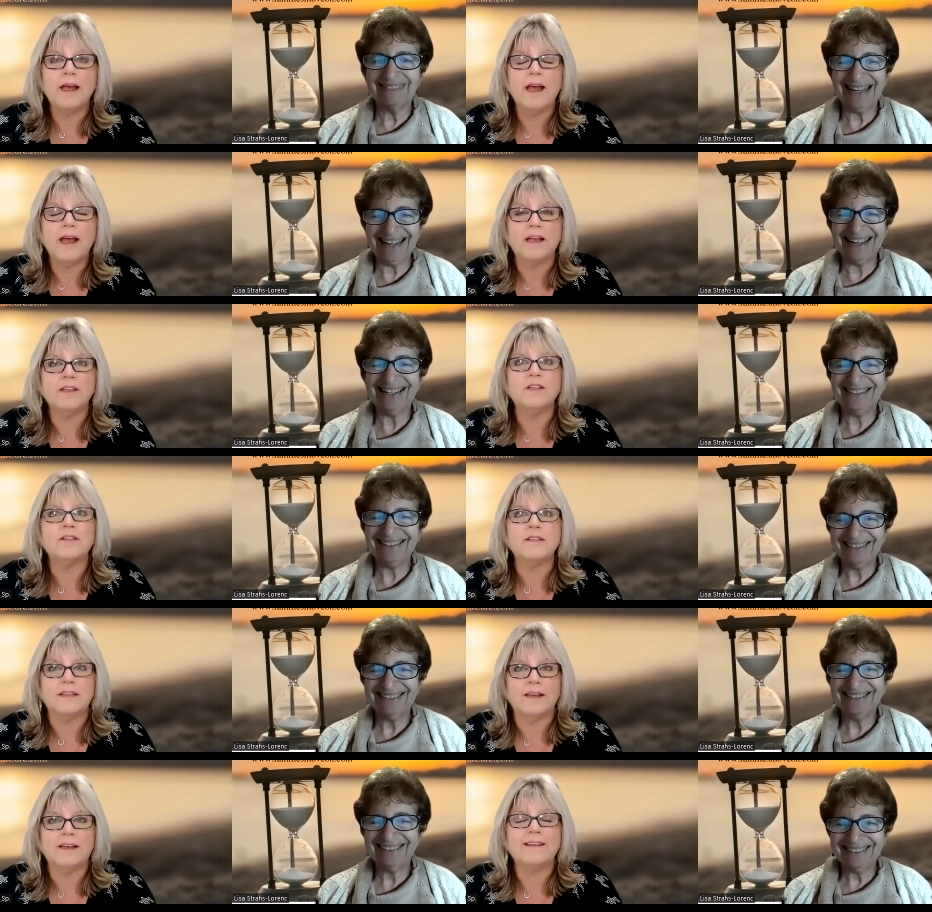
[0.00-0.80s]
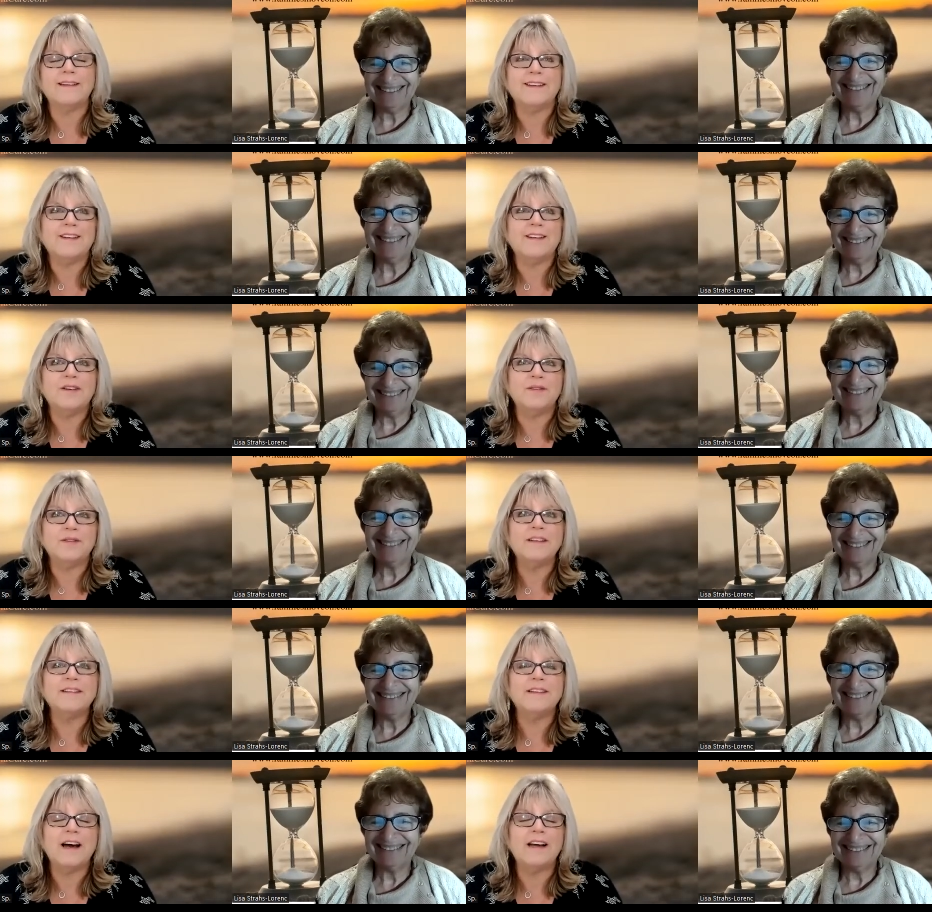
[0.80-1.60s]
Speaker 1: and you'll say you know
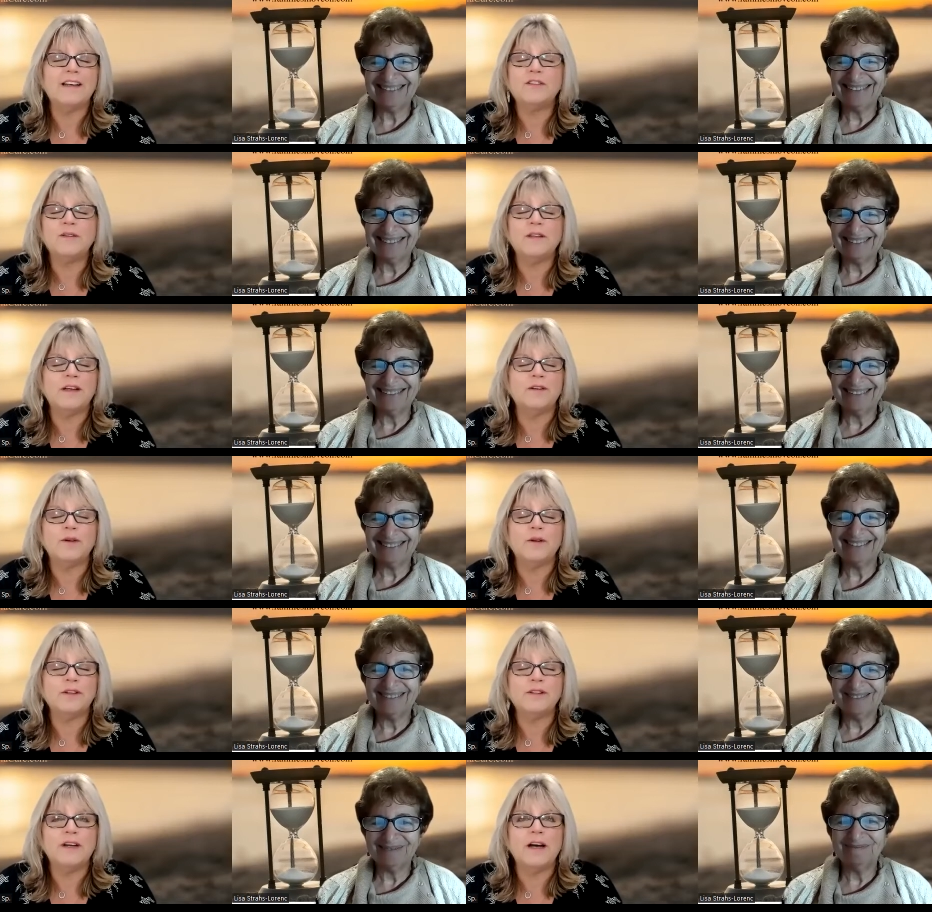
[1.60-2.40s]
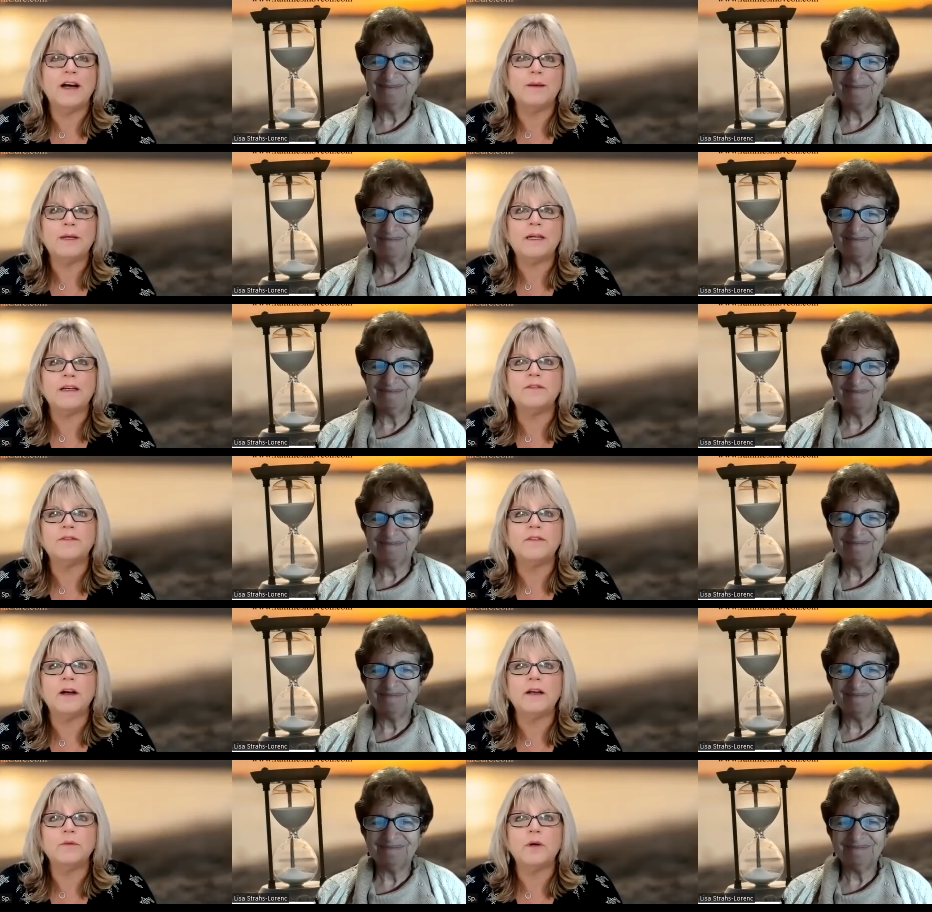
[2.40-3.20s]
i do that all the time and i
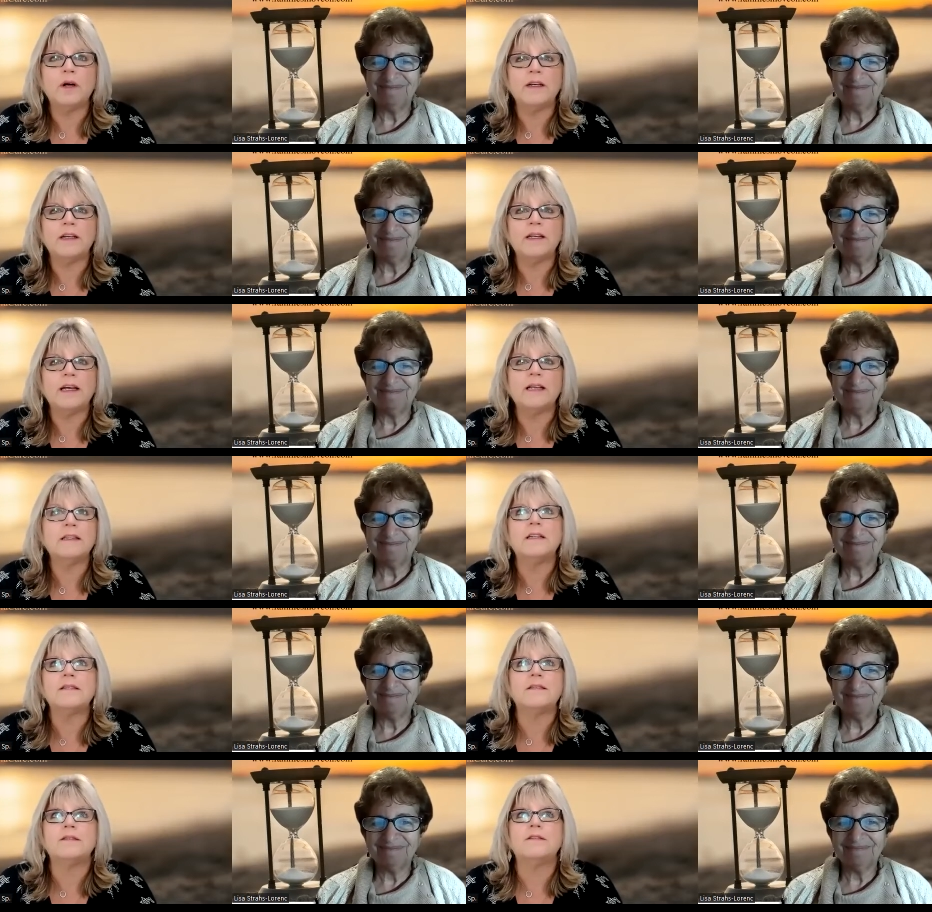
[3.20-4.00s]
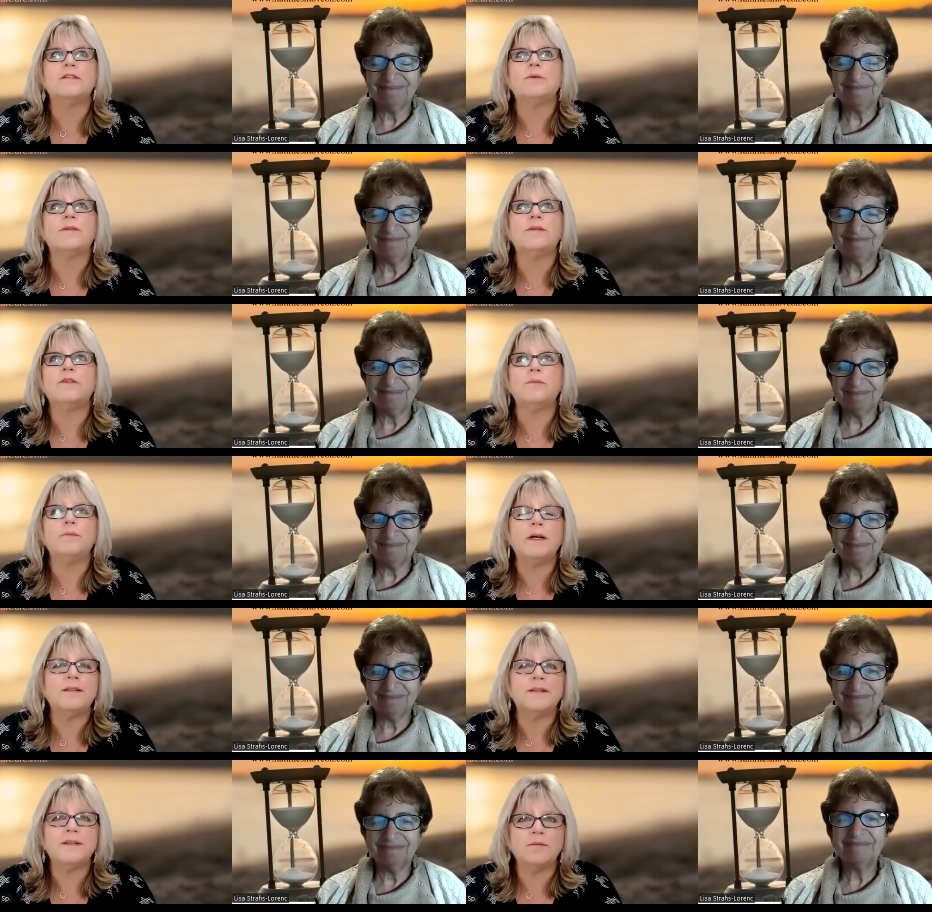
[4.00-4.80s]
find one and i listen to it for
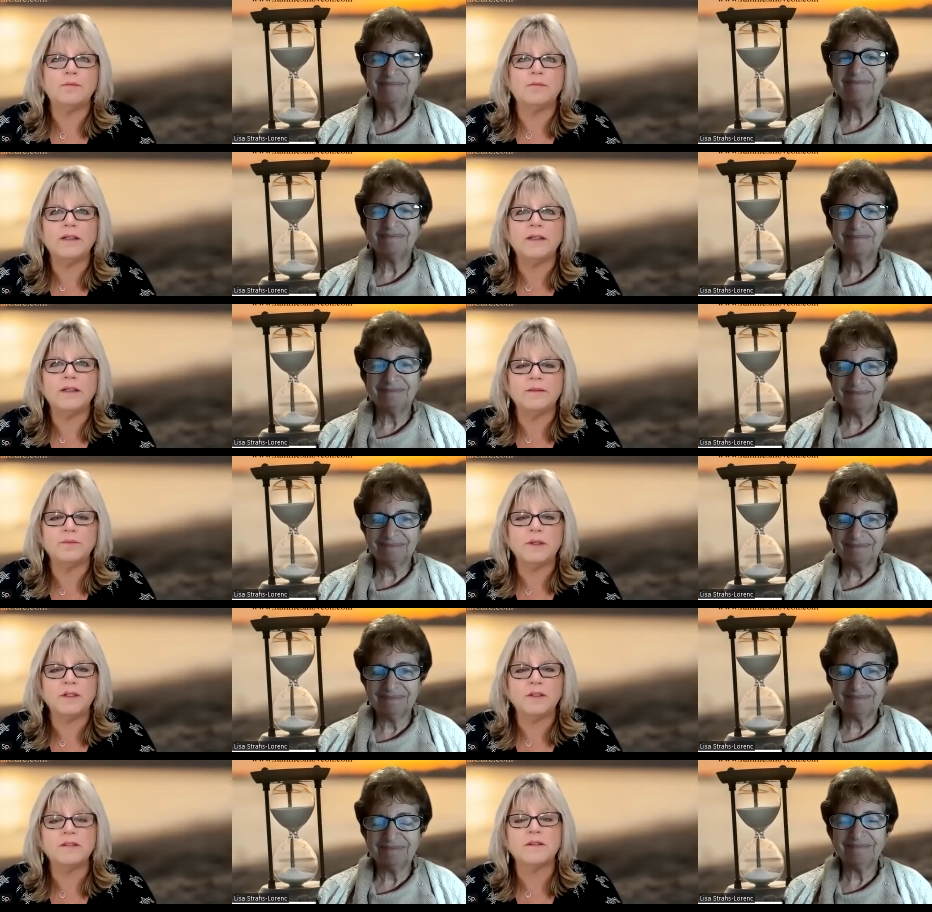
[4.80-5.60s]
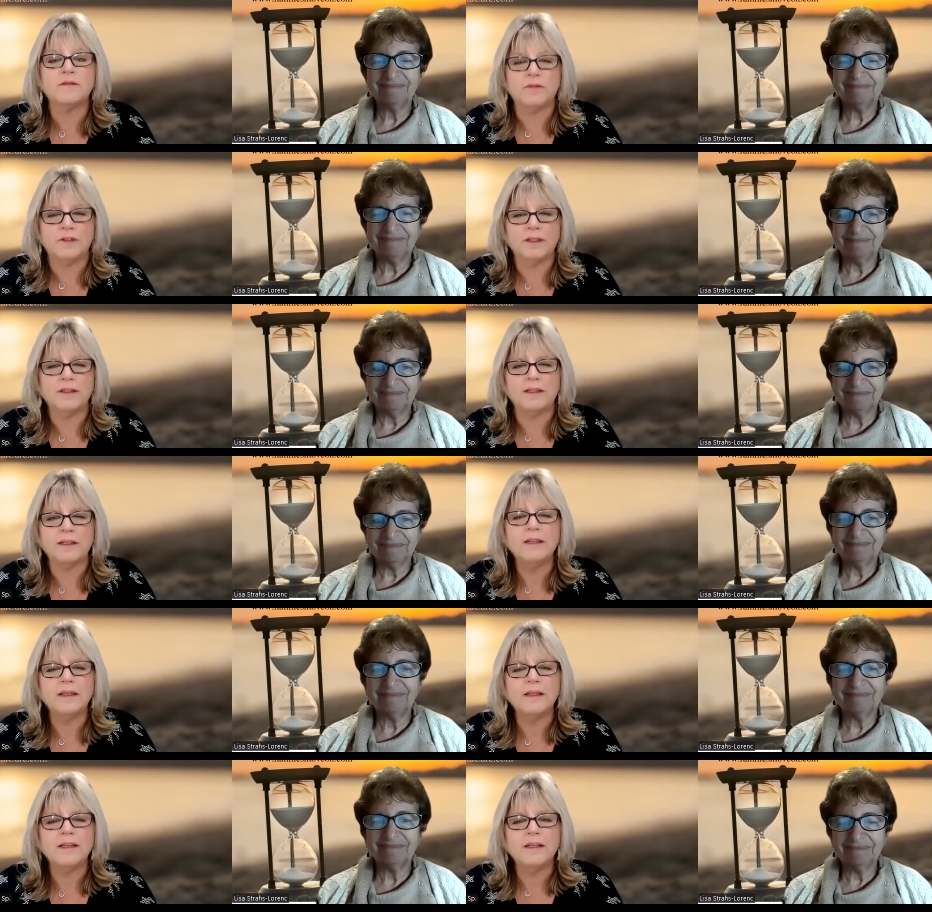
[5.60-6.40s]
months and months because it really
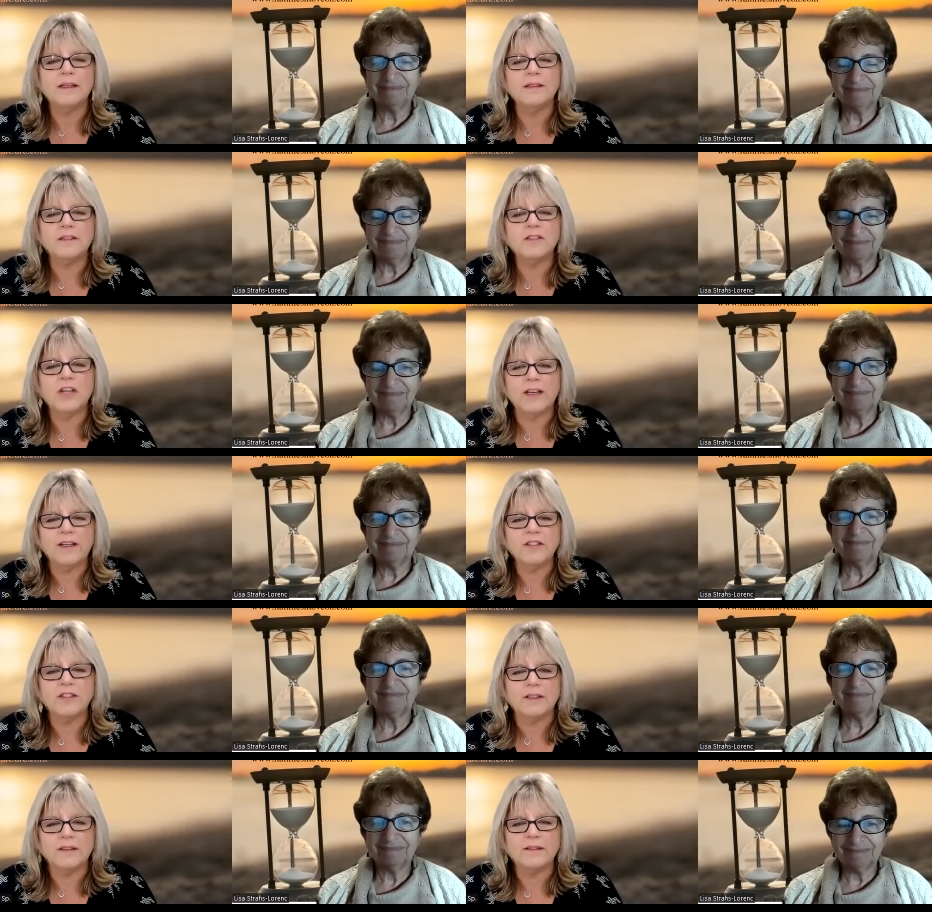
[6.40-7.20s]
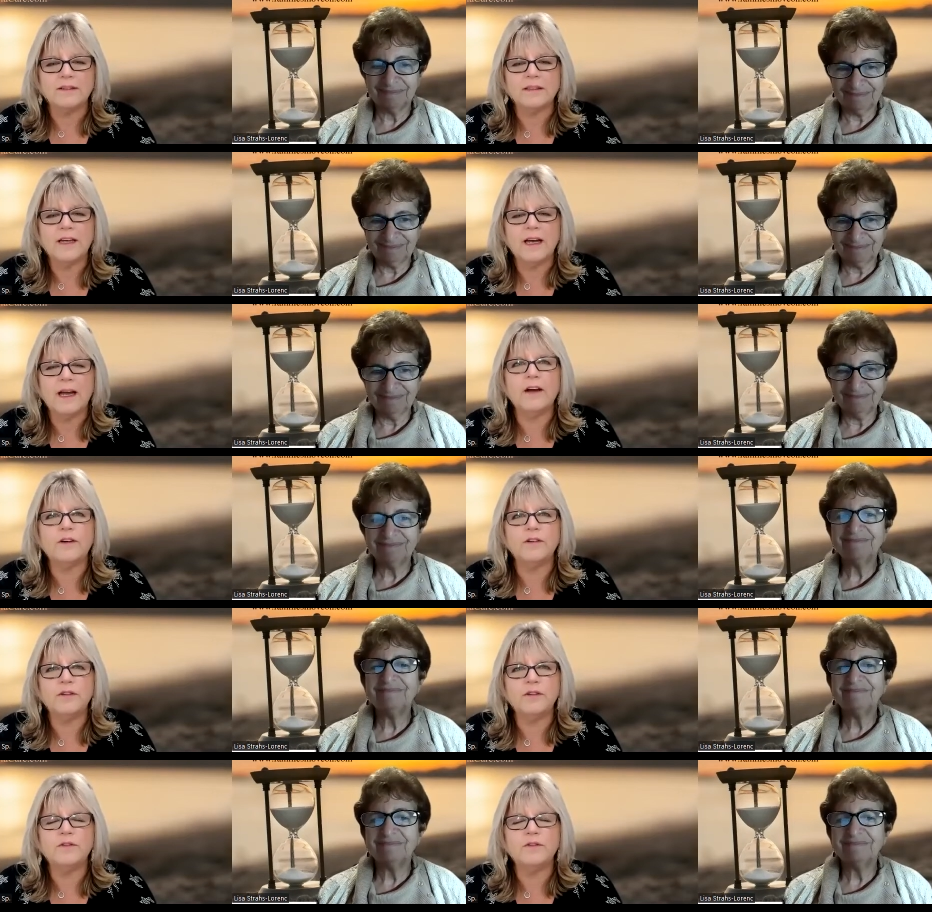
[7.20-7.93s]
changes how you